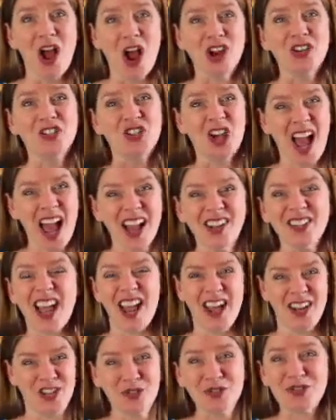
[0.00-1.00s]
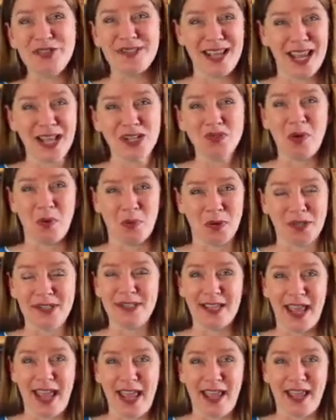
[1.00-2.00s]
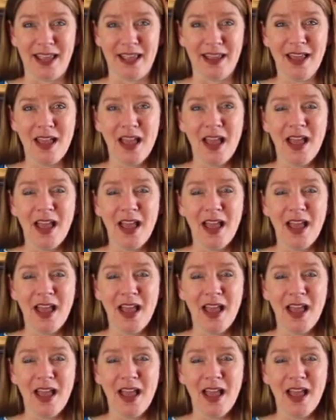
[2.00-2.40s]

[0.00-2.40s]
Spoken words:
our child understands what we're saying.